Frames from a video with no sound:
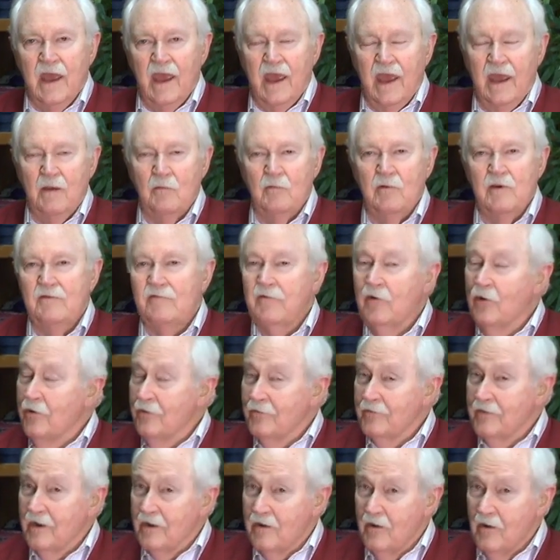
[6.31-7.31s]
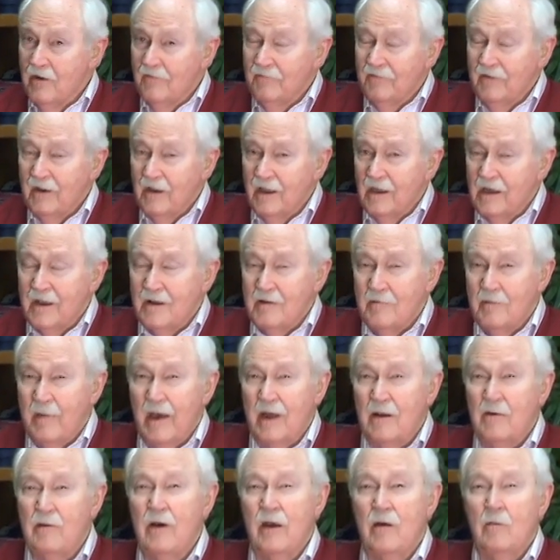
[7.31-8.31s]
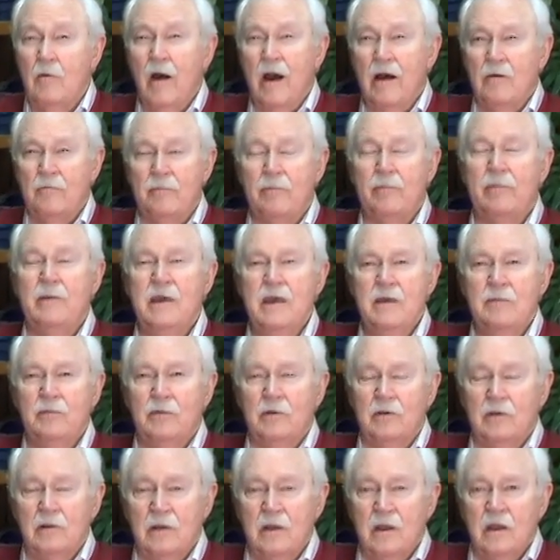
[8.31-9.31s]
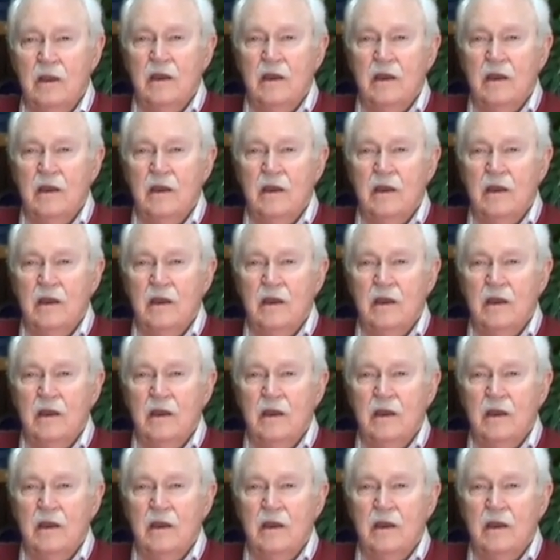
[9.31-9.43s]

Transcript: And we've learned an awful lot about, well, people,